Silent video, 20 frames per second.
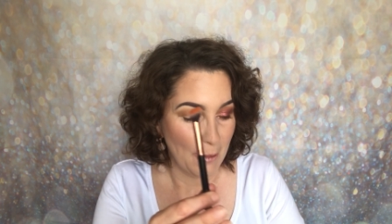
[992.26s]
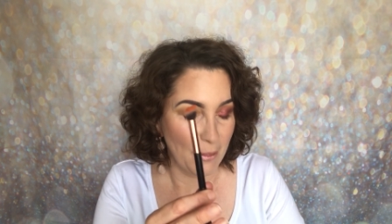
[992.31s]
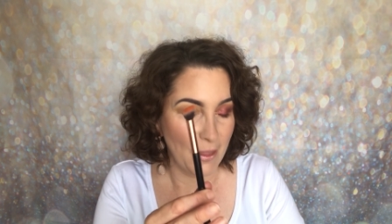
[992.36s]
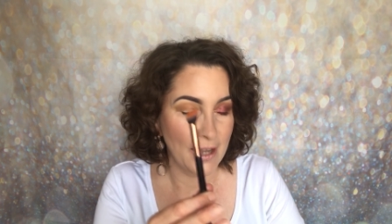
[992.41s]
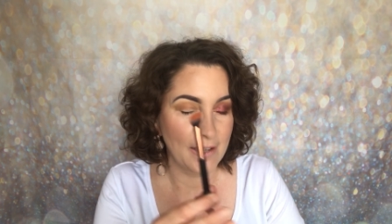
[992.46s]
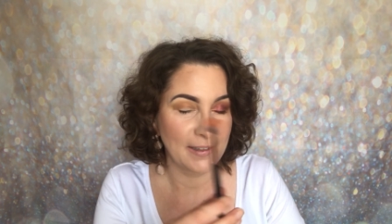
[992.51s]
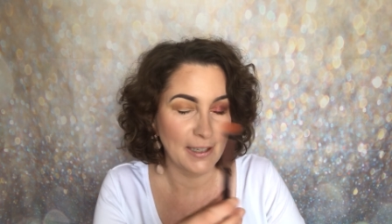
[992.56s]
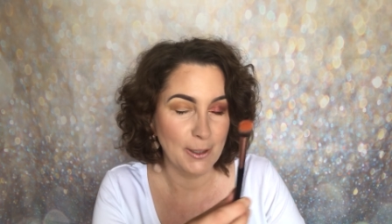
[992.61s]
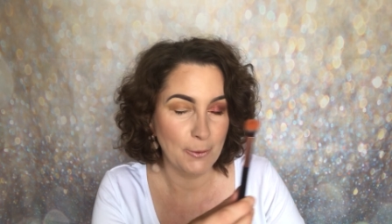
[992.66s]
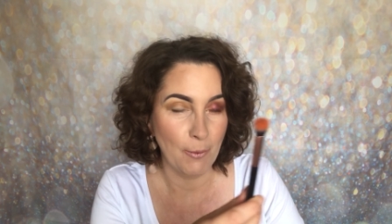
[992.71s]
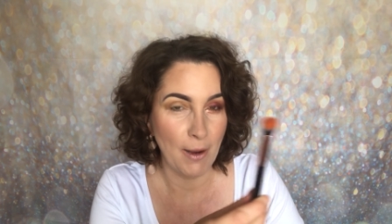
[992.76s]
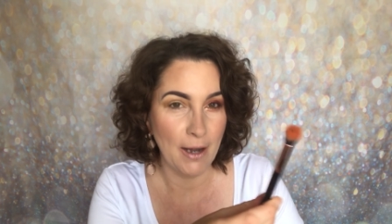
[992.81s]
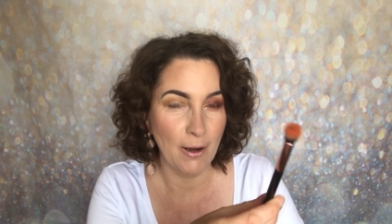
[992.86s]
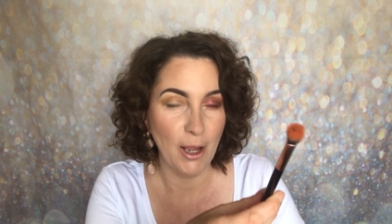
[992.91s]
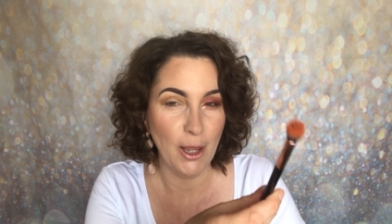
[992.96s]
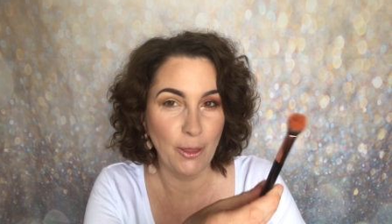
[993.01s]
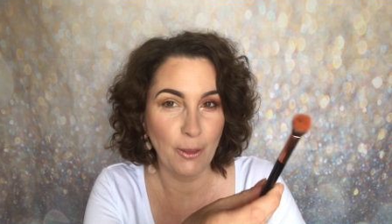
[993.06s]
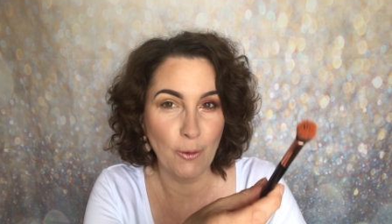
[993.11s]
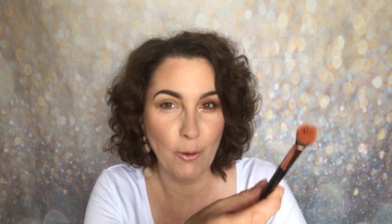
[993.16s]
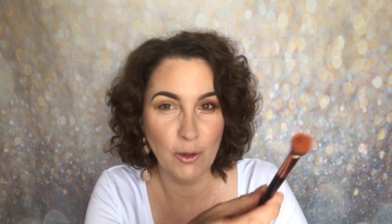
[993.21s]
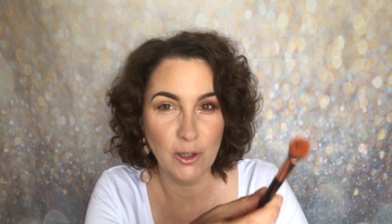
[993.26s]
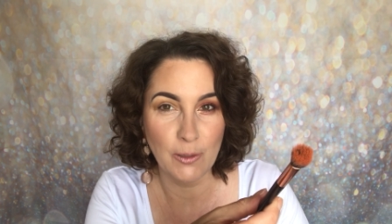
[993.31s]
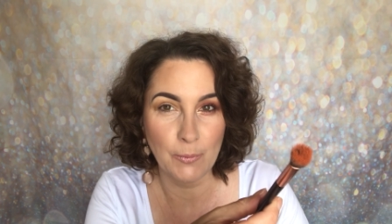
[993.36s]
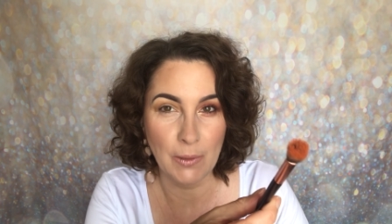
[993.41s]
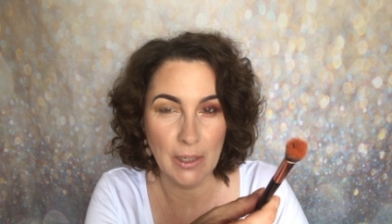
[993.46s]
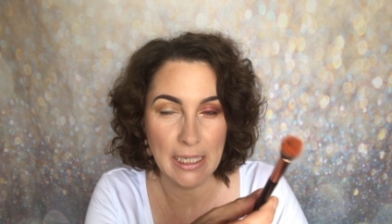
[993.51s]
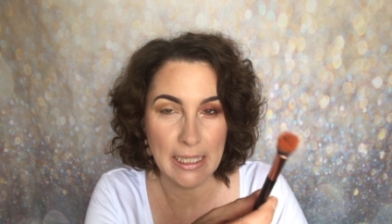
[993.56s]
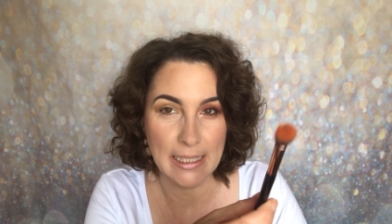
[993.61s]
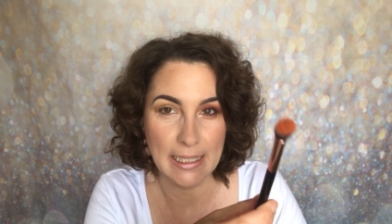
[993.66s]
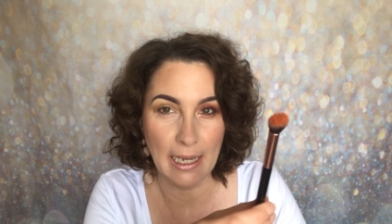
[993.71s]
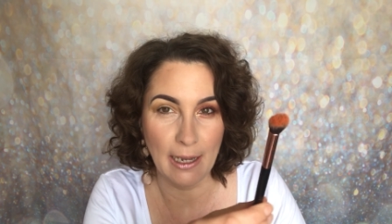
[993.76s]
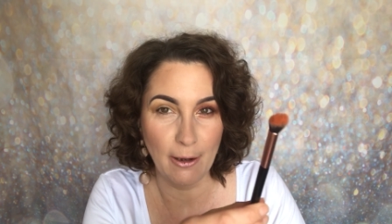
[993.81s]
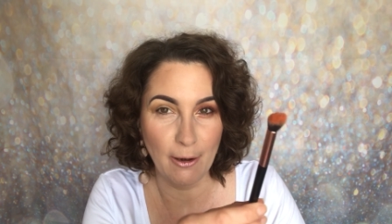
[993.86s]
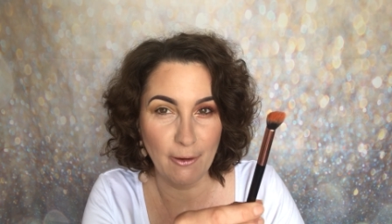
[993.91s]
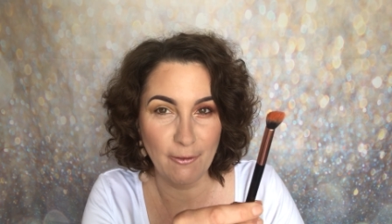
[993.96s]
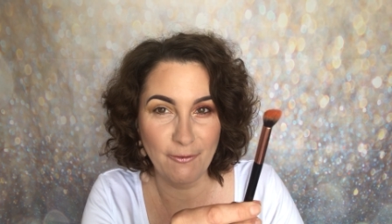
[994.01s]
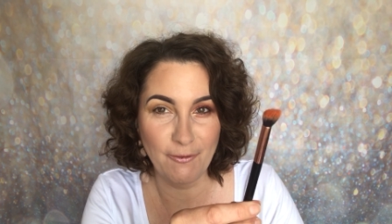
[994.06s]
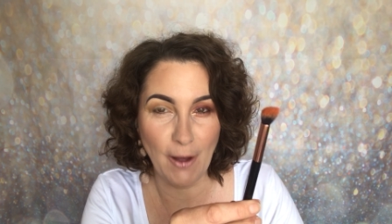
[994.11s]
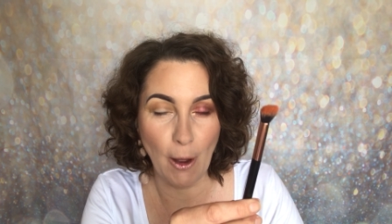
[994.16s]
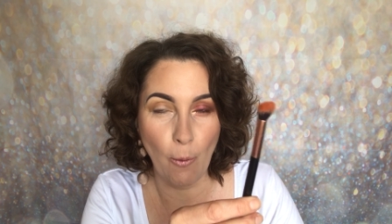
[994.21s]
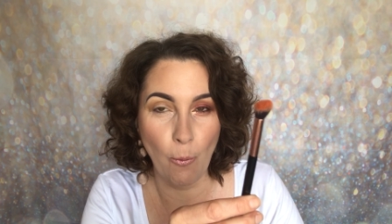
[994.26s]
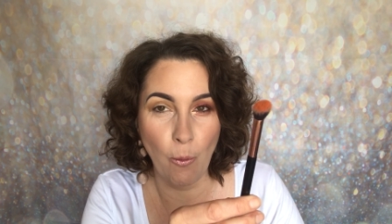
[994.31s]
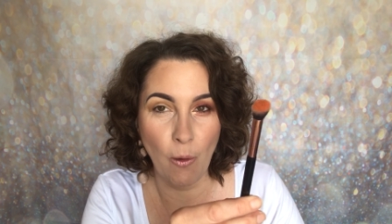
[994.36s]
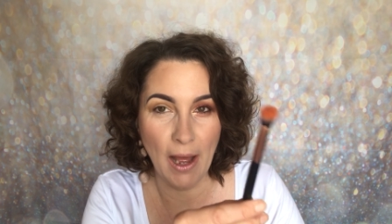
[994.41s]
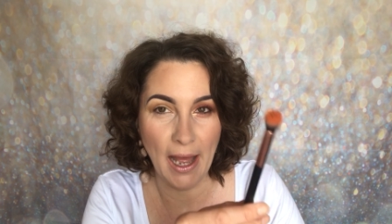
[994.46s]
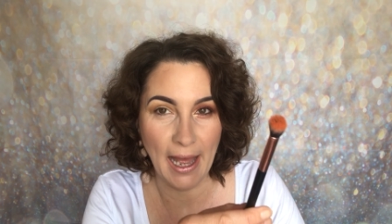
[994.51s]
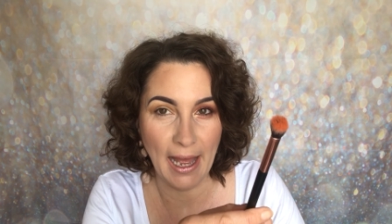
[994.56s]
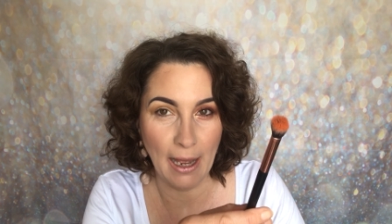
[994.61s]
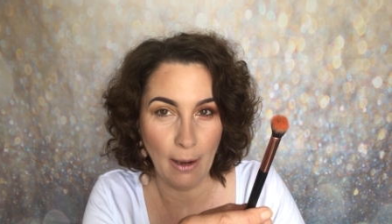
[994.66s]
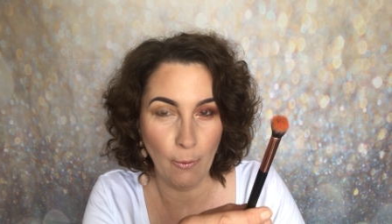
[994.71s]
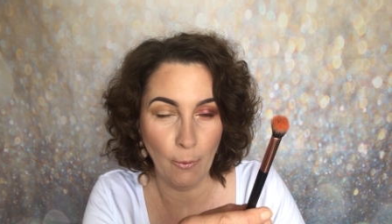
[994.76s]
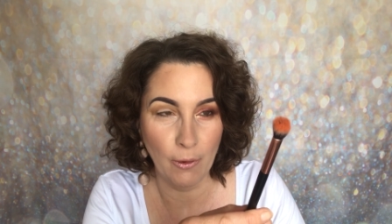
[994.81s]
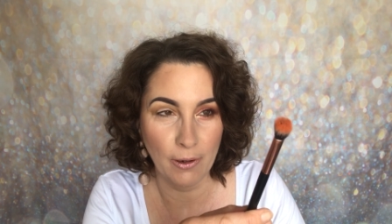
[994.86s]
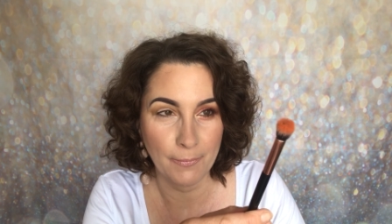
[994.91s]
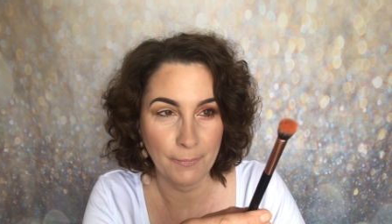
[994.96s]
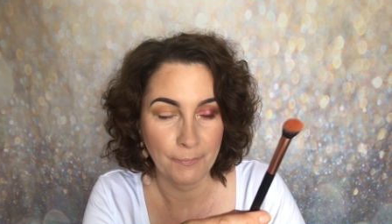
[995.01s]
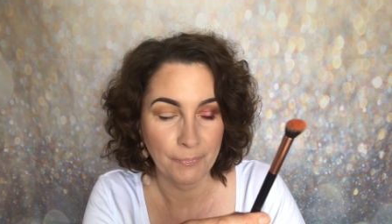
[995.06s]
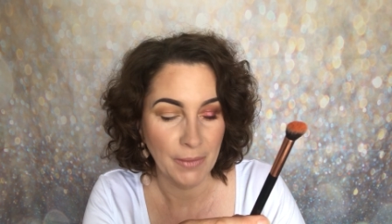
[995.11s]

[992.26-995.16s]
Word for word: this is when I thought to myself, wow,